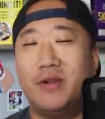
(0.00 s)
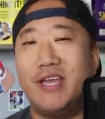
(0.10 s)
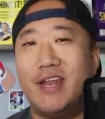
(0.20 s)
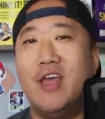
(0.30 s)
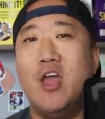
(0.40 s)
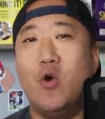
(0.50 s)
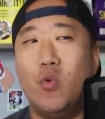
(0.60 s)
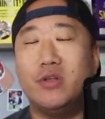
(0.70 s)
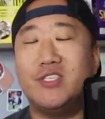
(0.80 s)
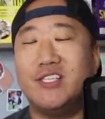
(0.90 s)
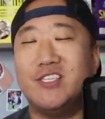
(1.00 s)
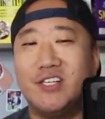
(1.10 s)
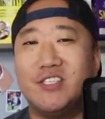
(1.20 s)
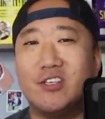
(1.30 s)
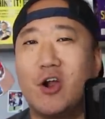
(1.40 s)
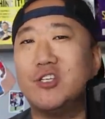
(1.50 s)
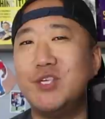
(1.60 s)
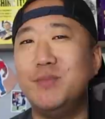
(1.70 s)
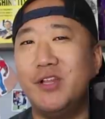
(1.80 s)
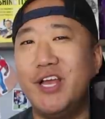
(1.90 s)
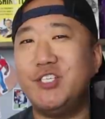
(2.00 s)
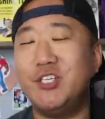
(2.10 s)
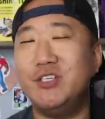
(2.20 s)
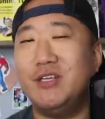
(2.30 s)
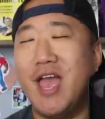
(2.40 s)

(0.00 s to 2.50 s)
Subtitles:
But again, since this is our simulation,